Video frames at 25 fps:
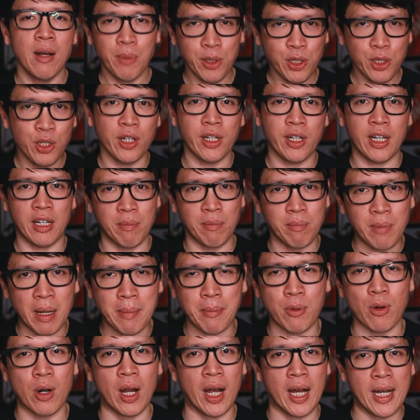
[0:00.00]
but you could kind of
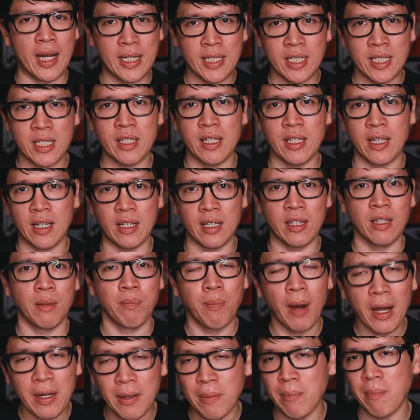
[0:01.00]
memorize the, the
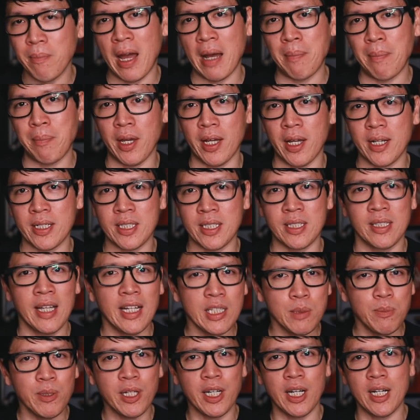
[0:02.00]
button mappings. And
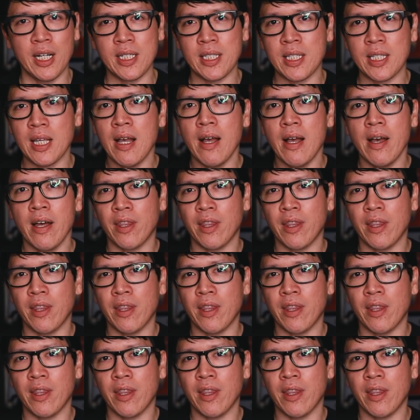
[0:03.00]
that's because